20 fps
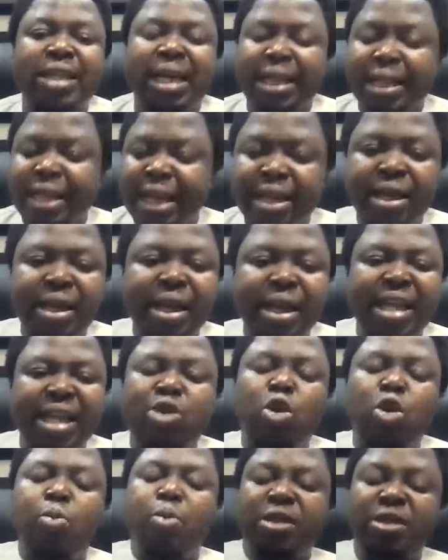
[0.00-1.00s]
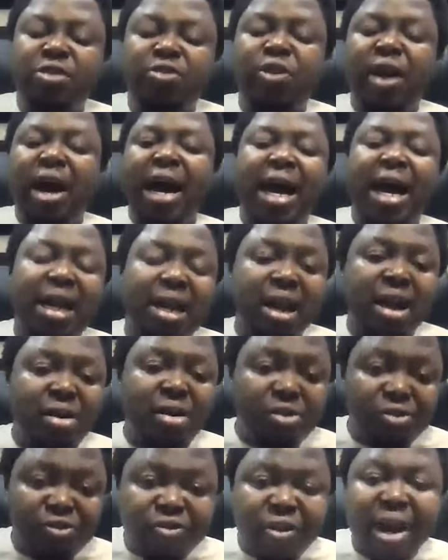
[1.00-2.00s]
and then let eoooperative add
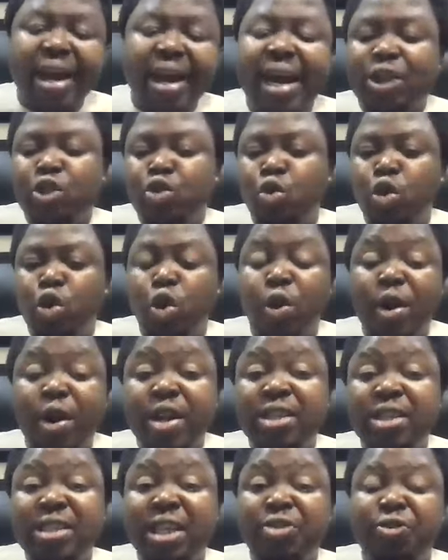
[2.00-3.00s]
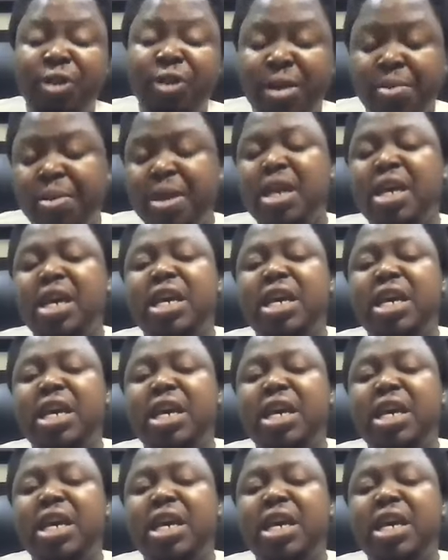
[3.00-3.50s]
fire to your already set flame.